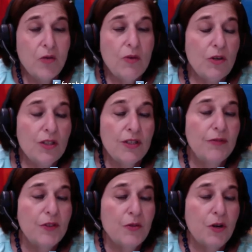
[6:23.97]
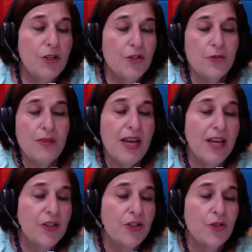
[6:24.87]
Well, if you are two
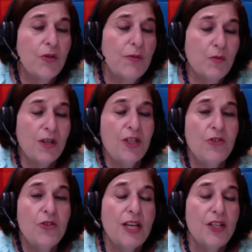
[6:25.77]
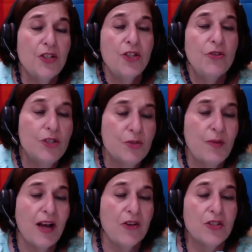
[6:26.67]
men or two women, what do you say to your
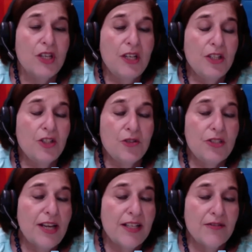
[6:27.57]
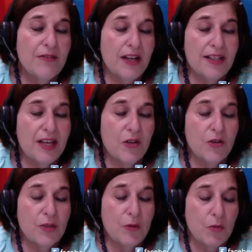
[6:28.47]
spouse to sanctify that
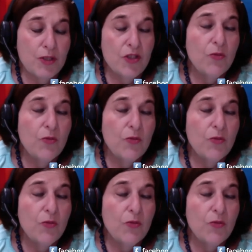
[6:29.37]
holy moment?